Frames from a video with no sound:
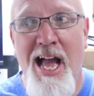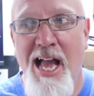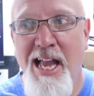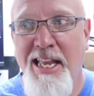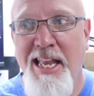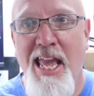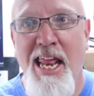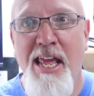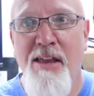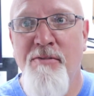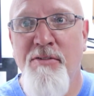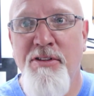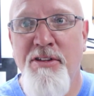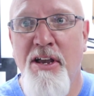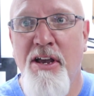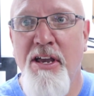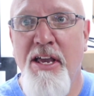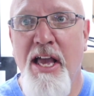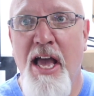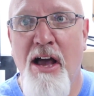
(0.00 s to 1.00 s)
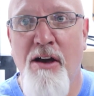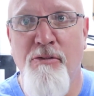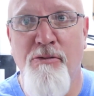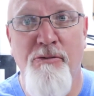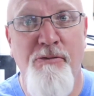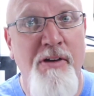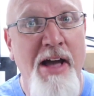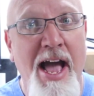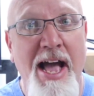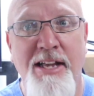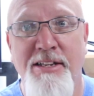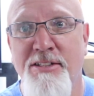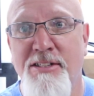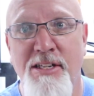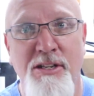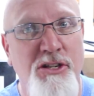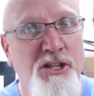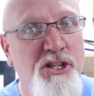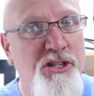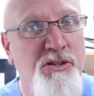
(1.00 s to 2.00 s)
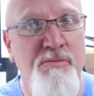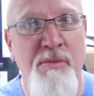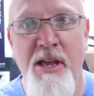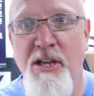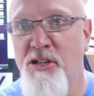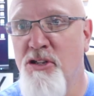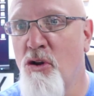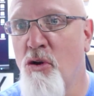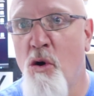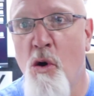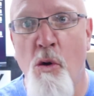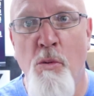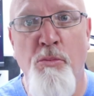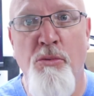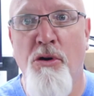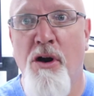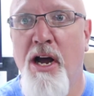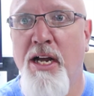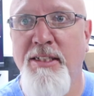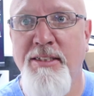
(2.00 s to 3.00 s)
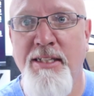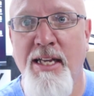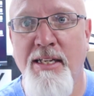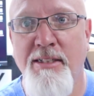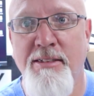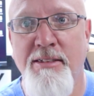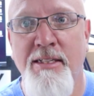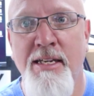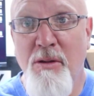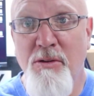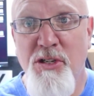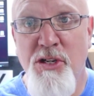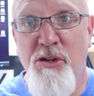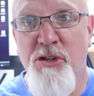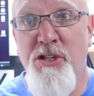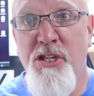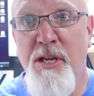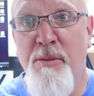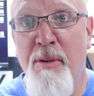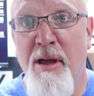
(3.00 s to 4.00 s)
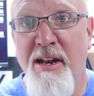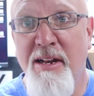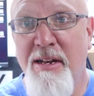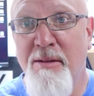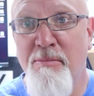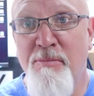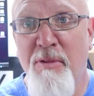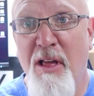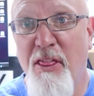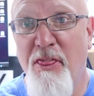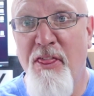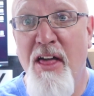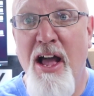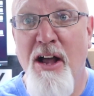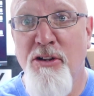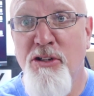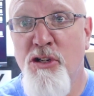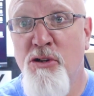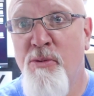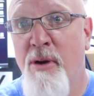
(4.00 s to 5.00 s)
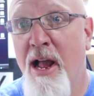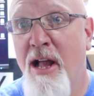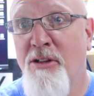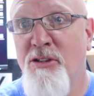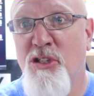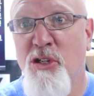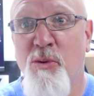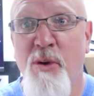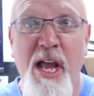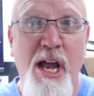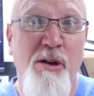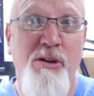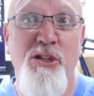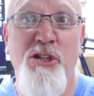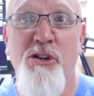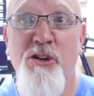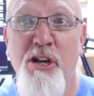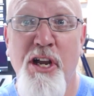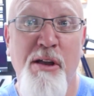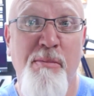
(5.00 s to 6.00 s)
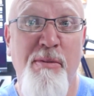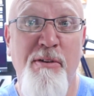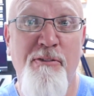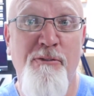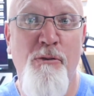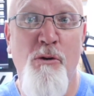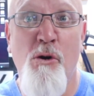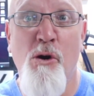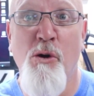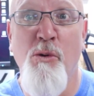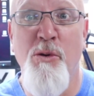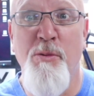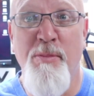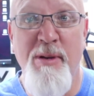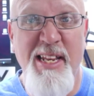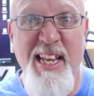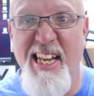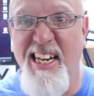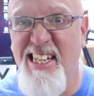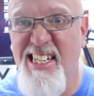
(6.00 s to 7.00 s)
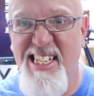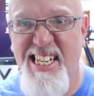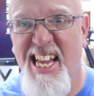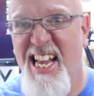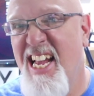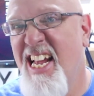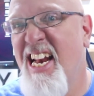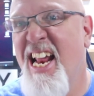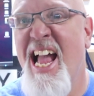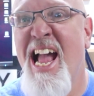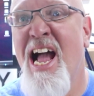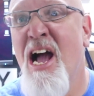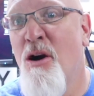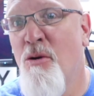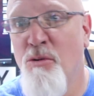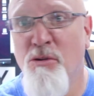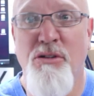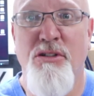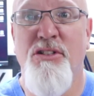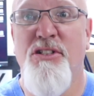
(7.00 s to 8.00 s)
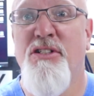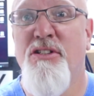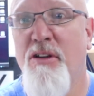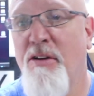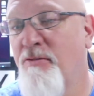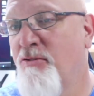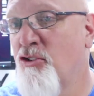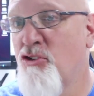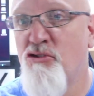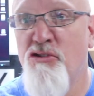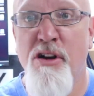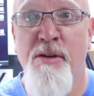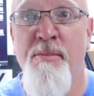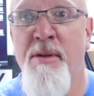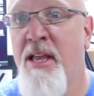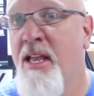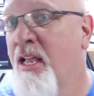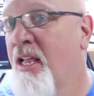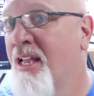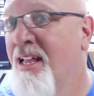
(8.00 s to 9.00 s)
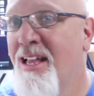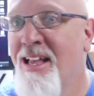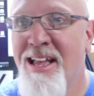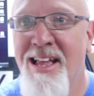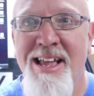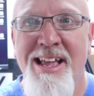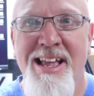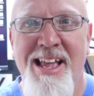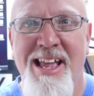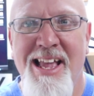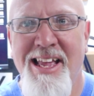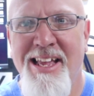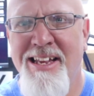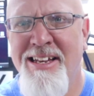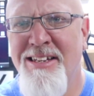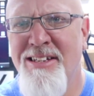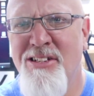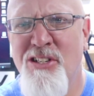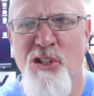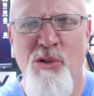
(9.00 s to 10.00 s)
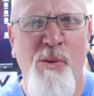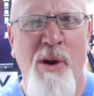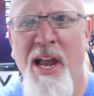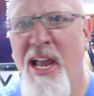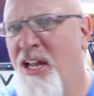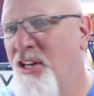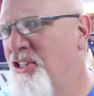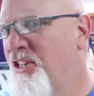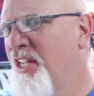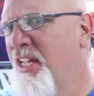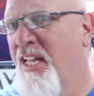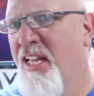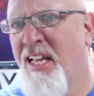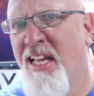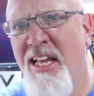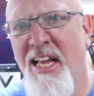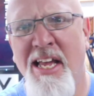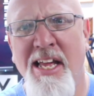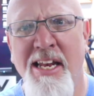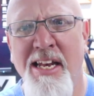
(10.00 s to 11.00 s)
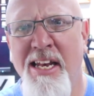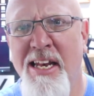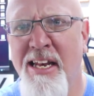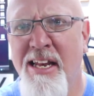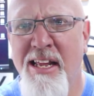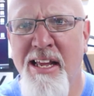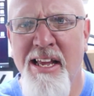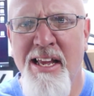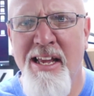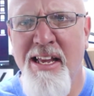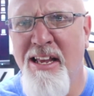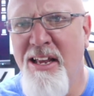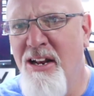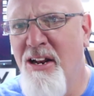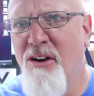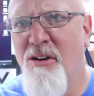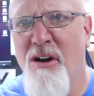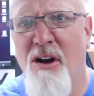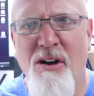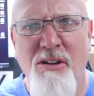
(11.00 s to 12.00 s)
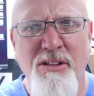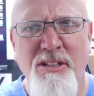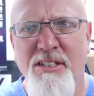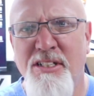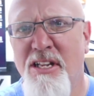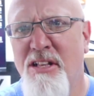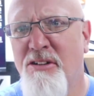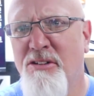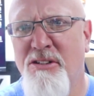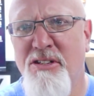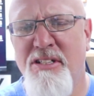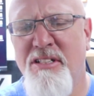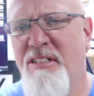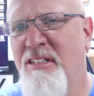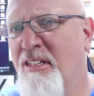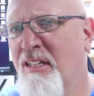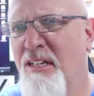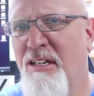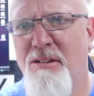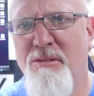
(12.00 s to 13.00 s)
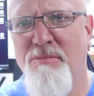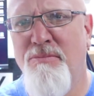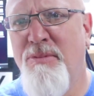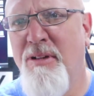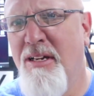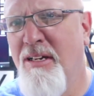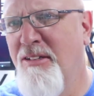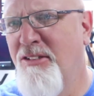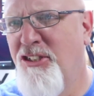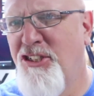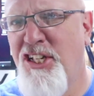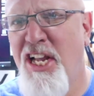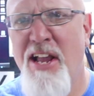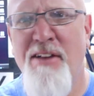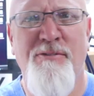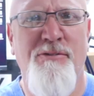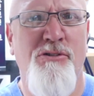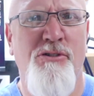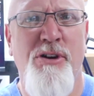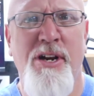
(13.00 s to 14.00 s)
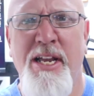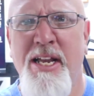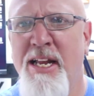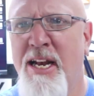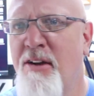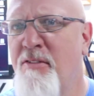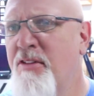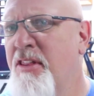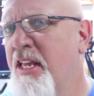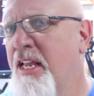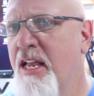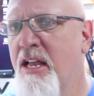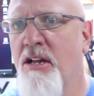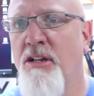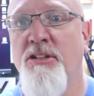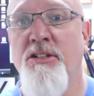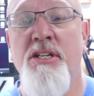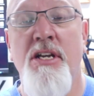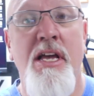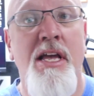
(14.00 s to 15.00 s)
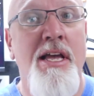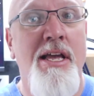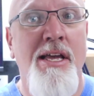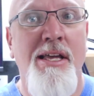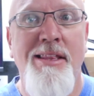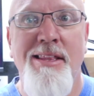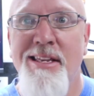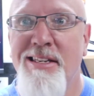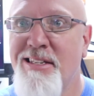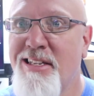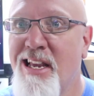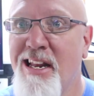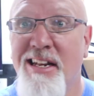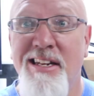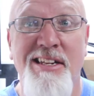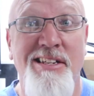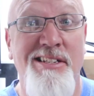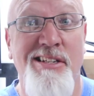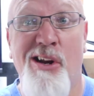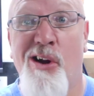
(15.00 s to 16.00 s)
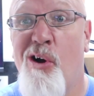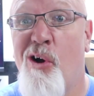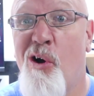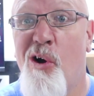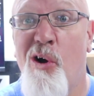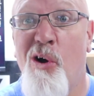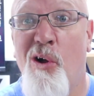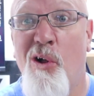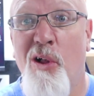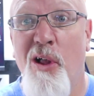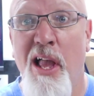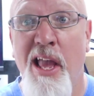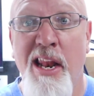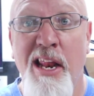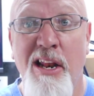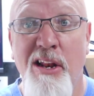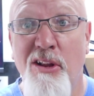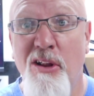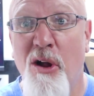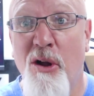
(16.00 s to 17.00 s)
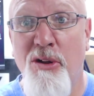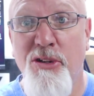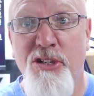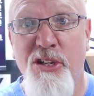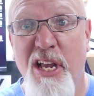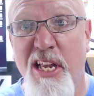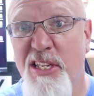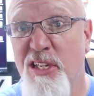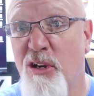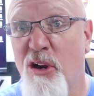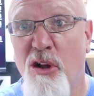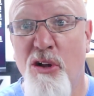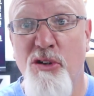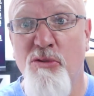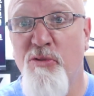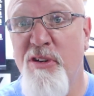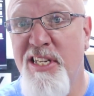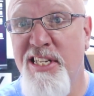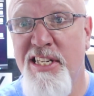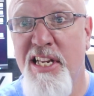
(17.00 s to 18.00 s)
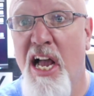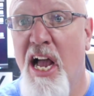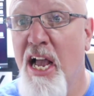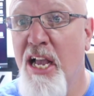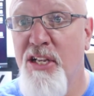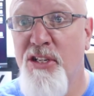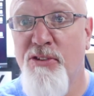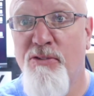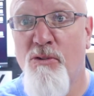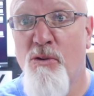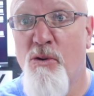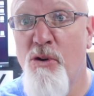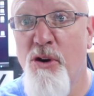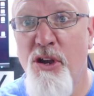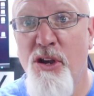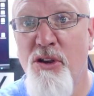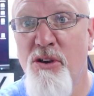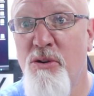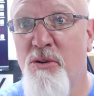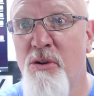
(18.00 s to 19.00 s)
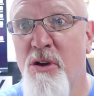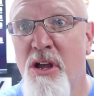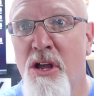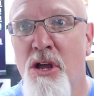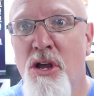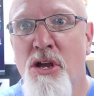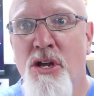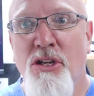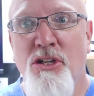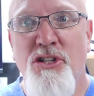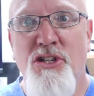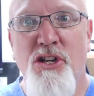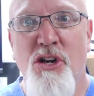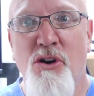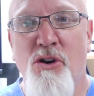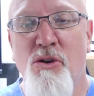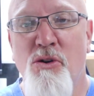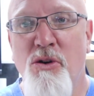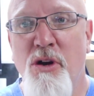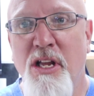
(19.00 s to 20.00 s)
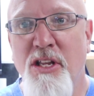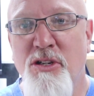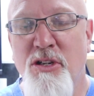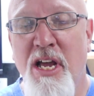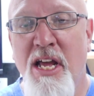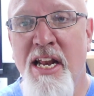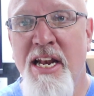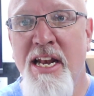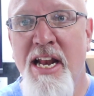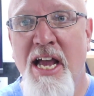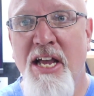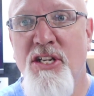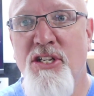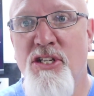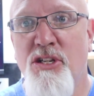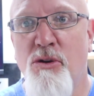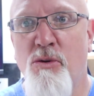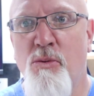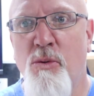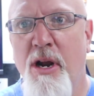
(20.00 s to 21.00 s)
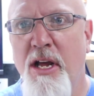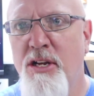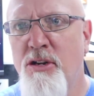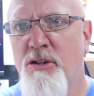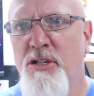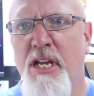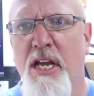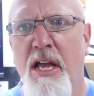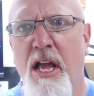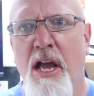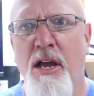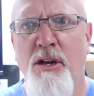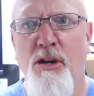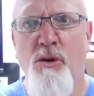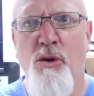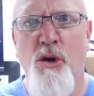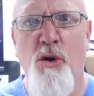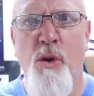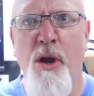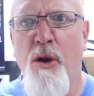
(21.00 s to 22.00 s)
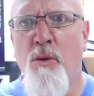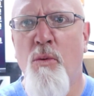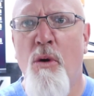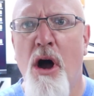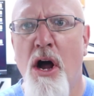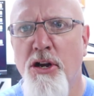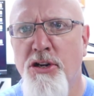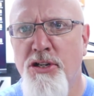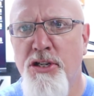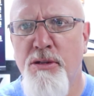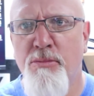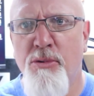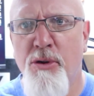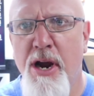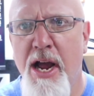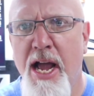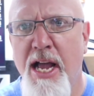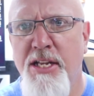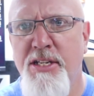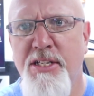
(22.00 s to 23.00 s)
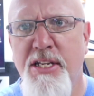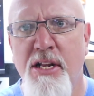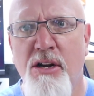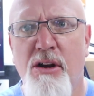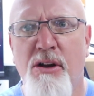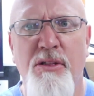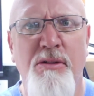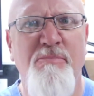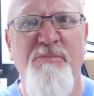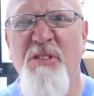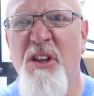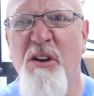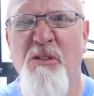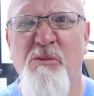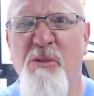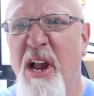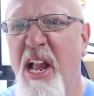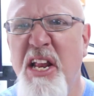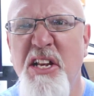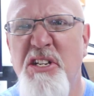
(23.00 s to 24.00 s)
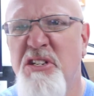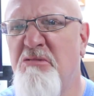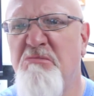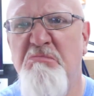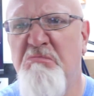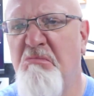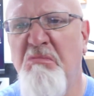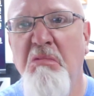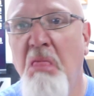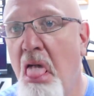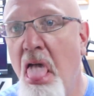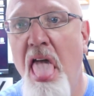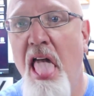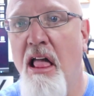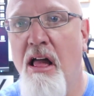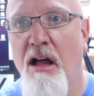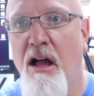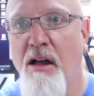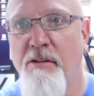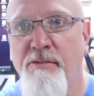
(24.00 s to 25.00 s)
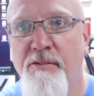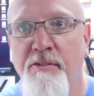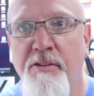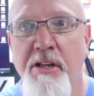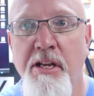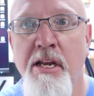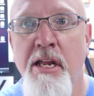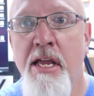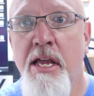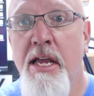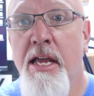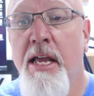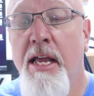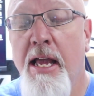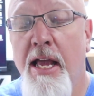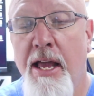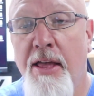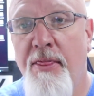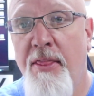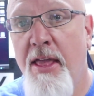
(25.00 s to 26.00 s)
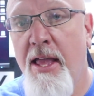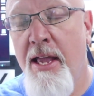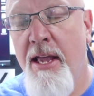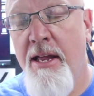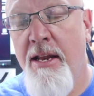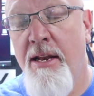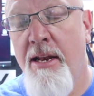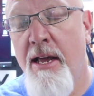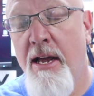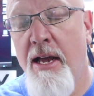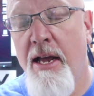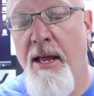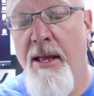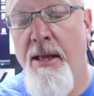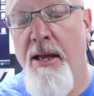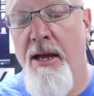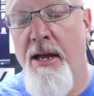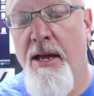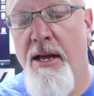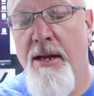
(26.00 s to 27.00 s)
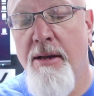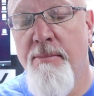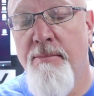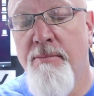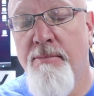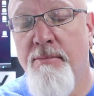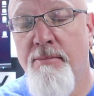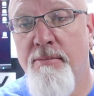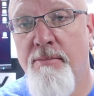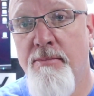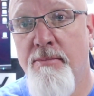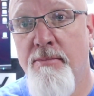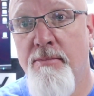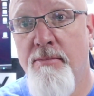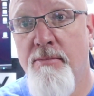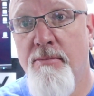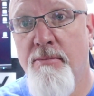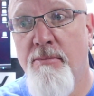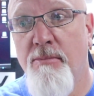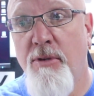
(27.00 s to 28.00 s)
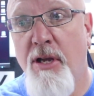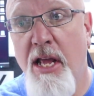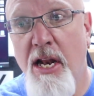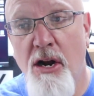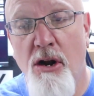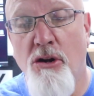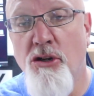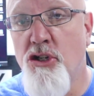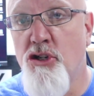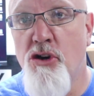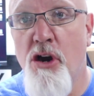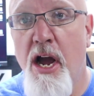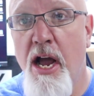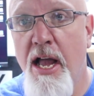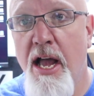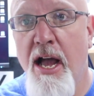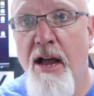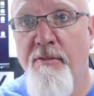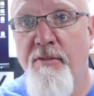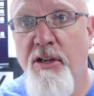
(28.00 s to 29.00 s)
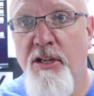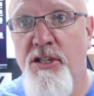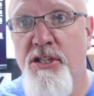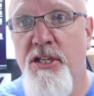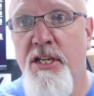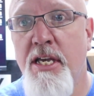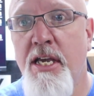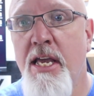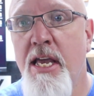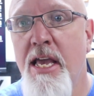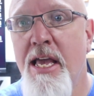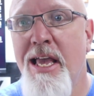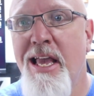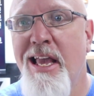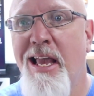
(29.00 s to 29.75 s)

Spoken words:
I can't even tell you how fast it just makes the whole process. Seriously, about 1,000 rounds, the way I was doing it before, would be like 10 hours of trimming and swaging and, all this other, chamfering and everything else. This kind of does it all, and it also has it all resized for you. So it's kind of nice. So what I do is I do a quick wash of the brass, get all the, range off of it, and then I get it all dry, obviously.